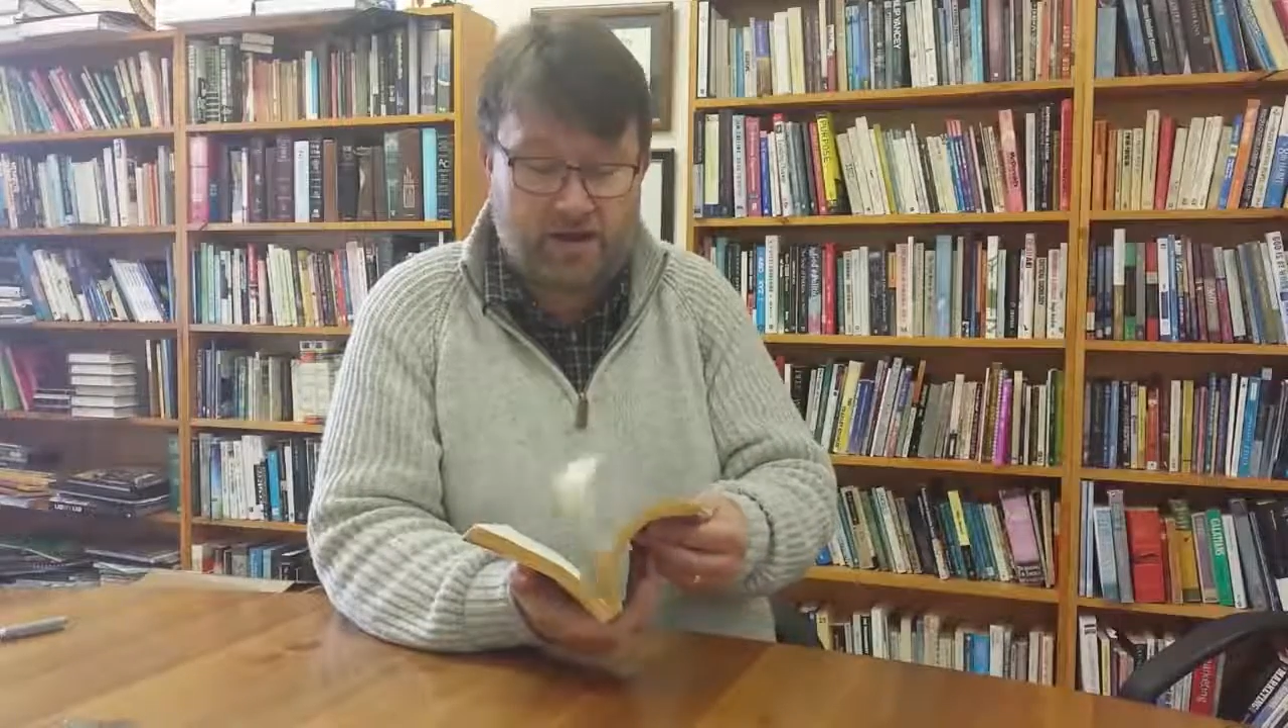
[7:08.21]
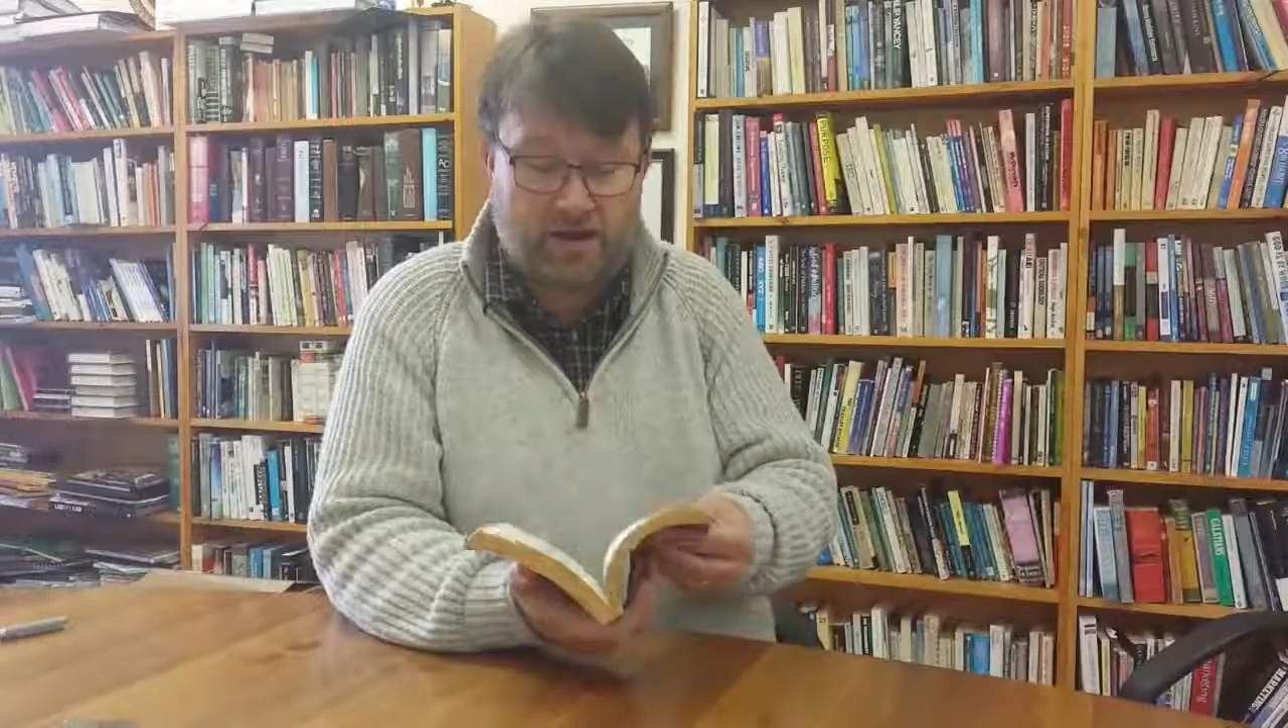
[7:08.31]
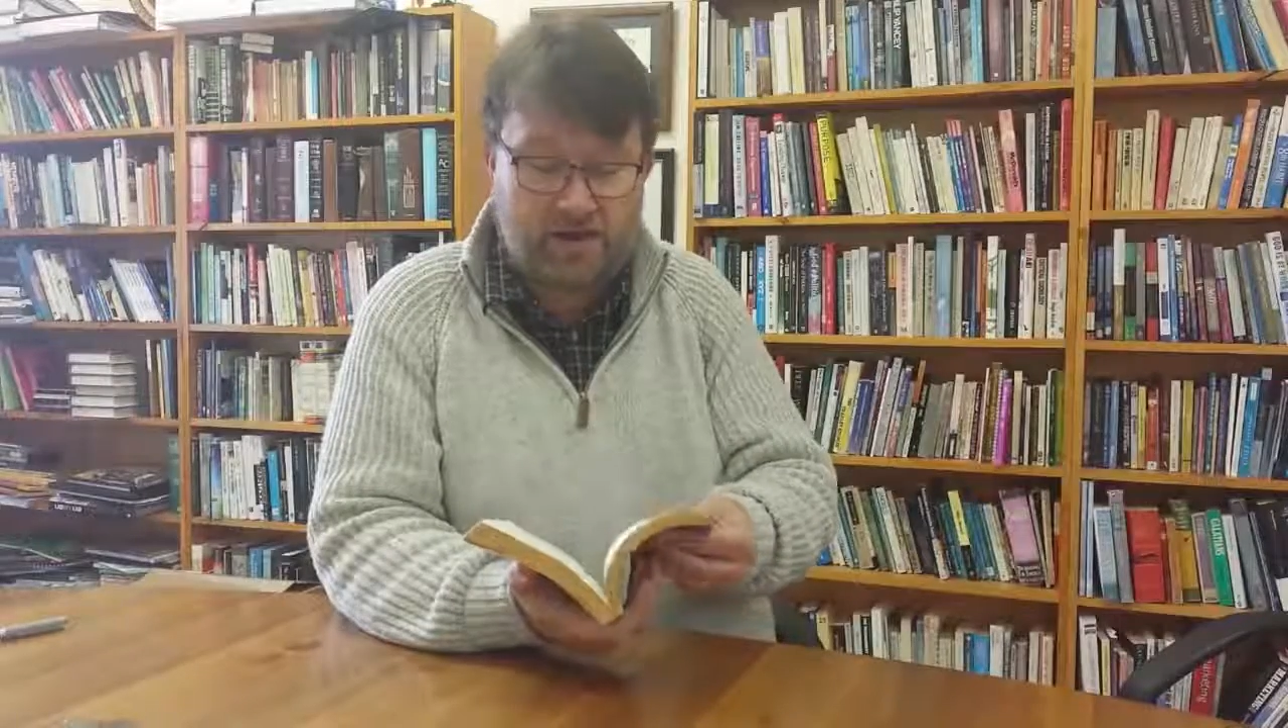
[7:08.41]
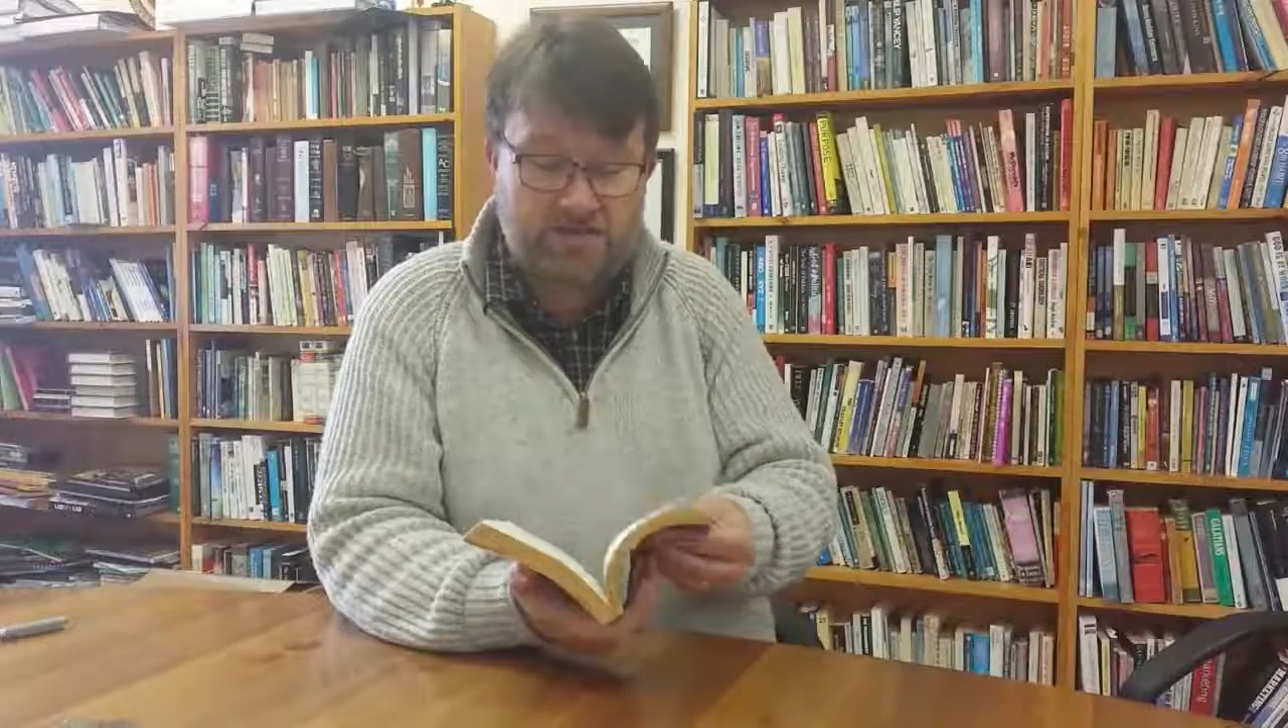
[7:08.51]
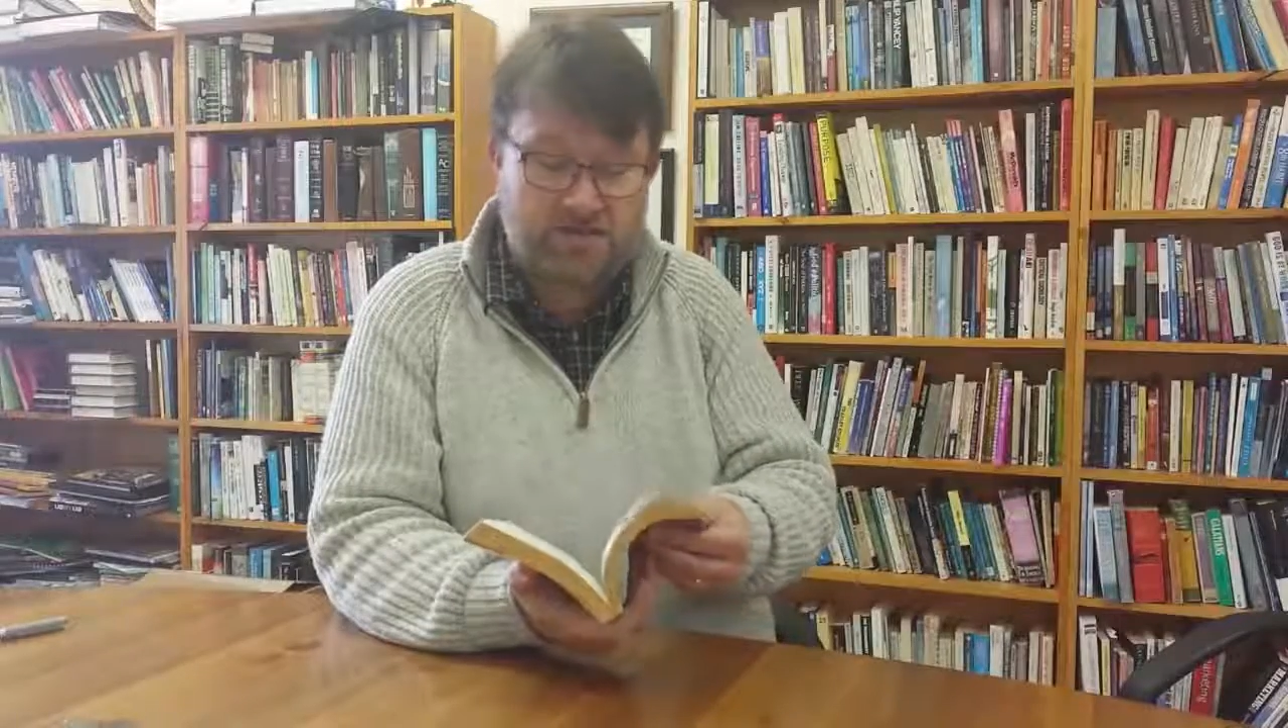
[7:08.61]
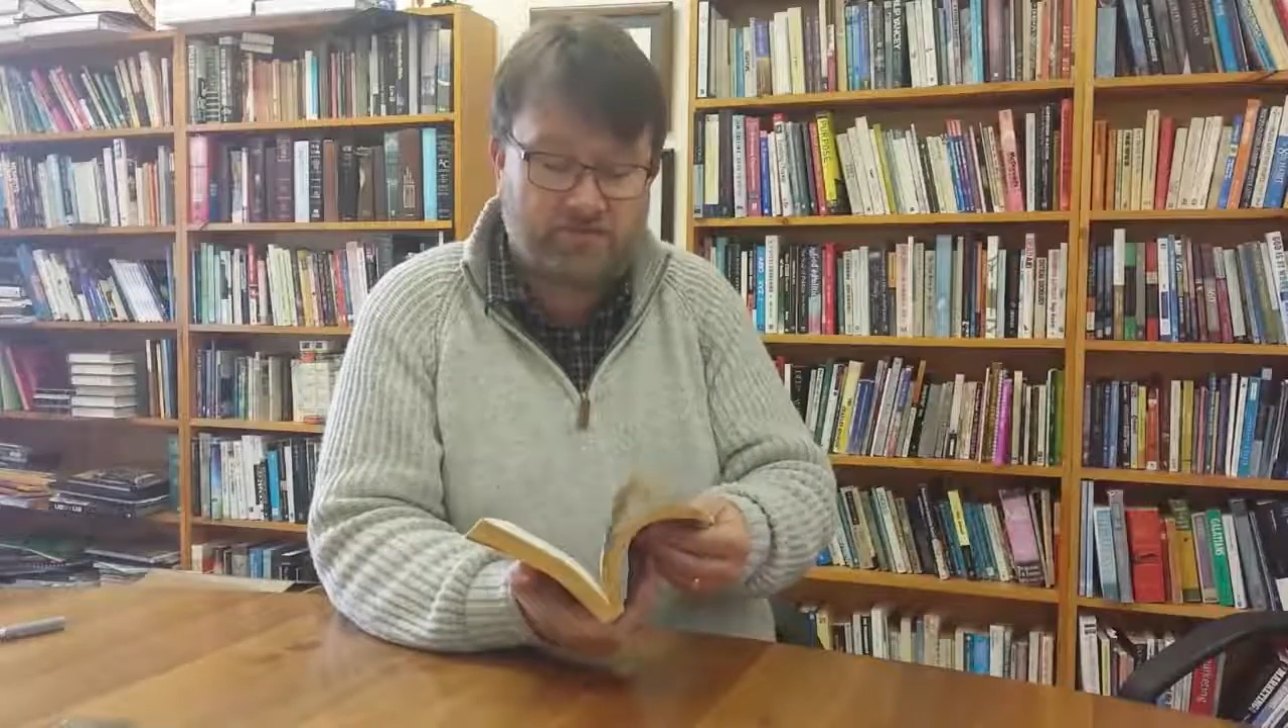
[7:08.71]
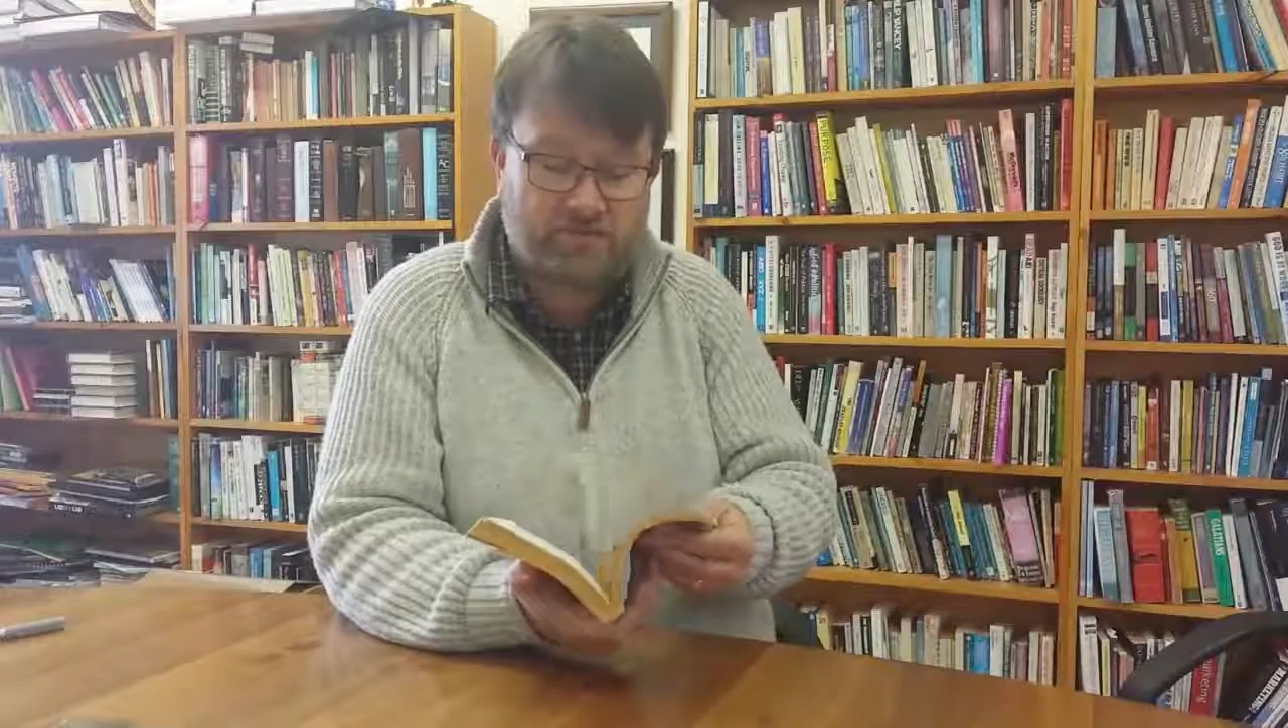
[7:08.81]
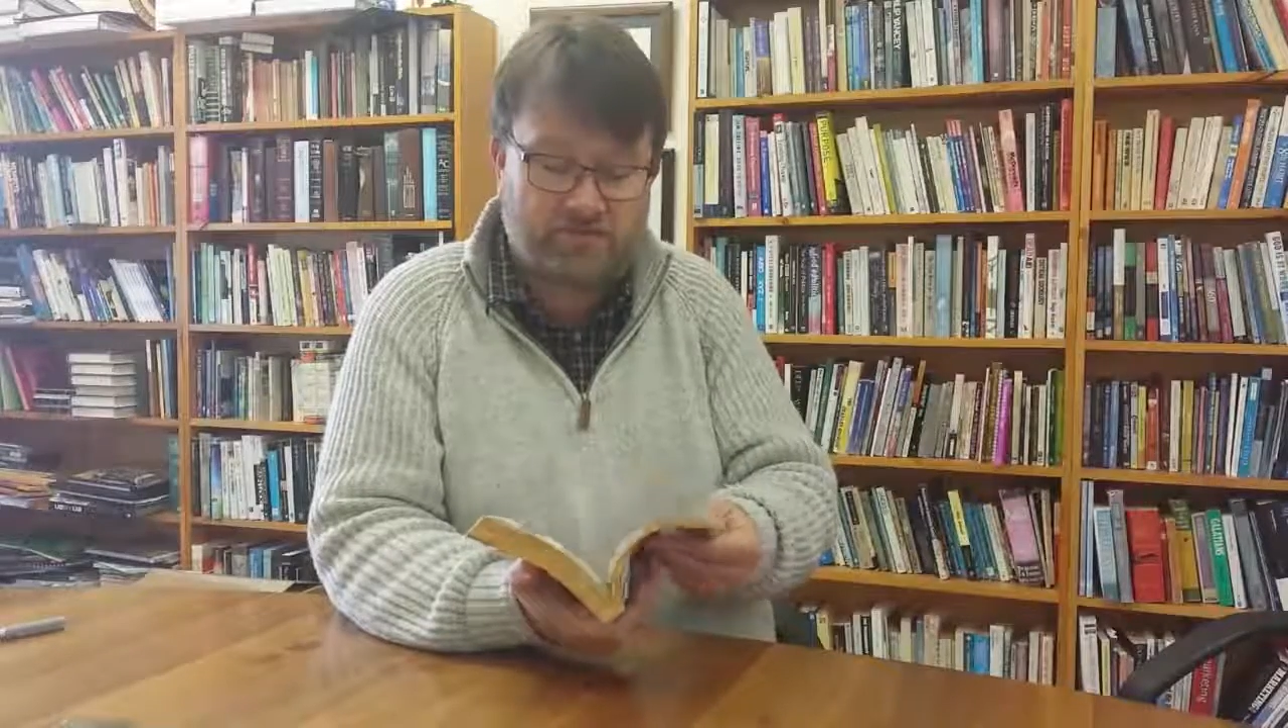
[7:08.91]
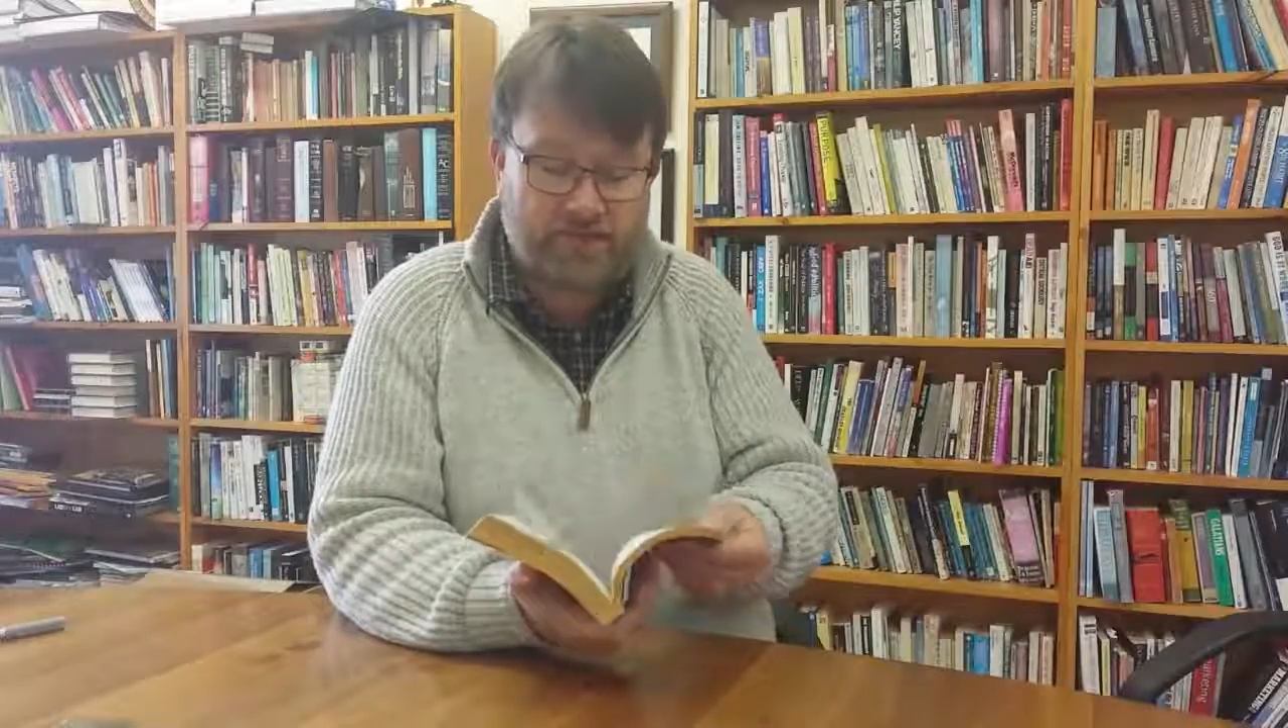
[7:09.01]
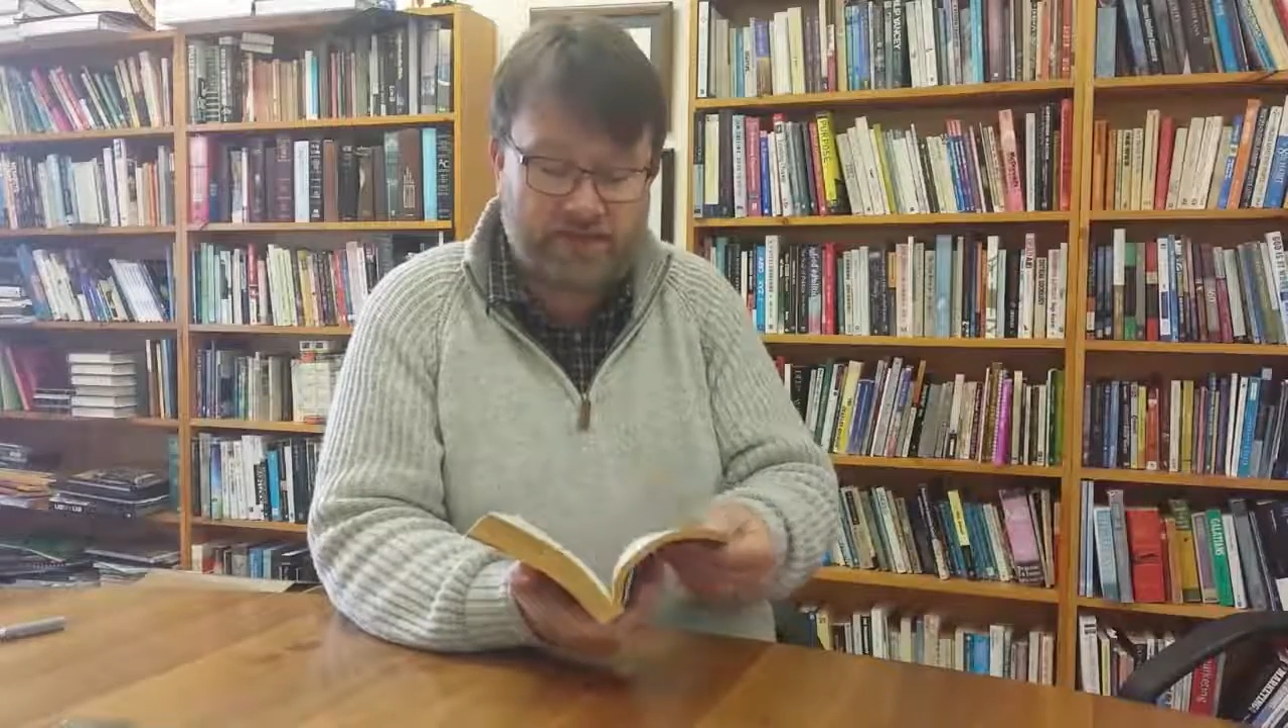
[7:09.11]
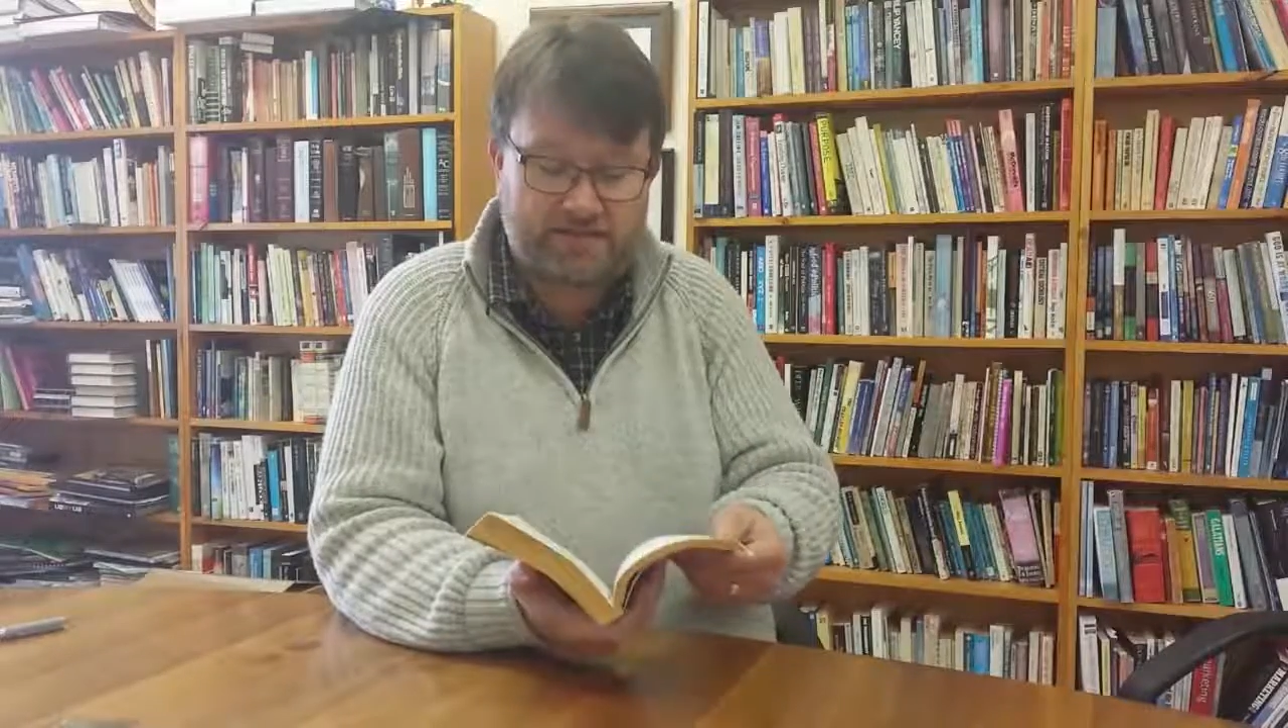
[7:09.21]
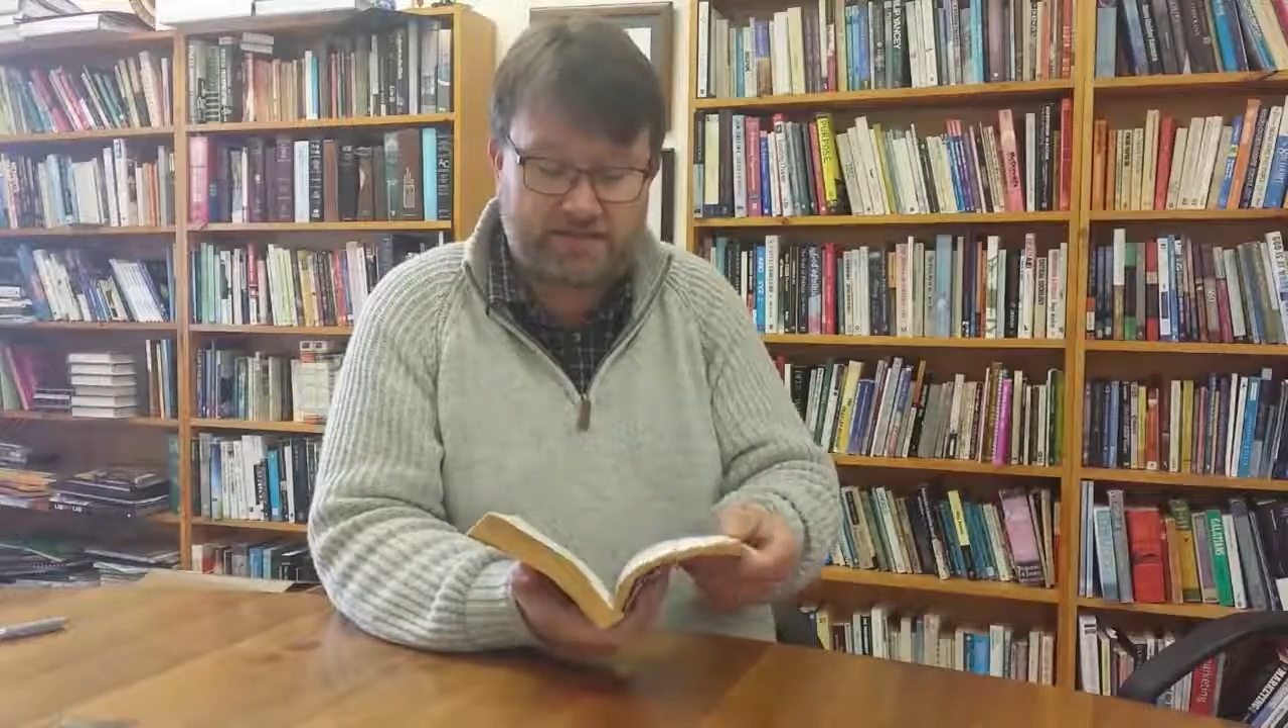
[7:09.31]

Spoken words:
lots of things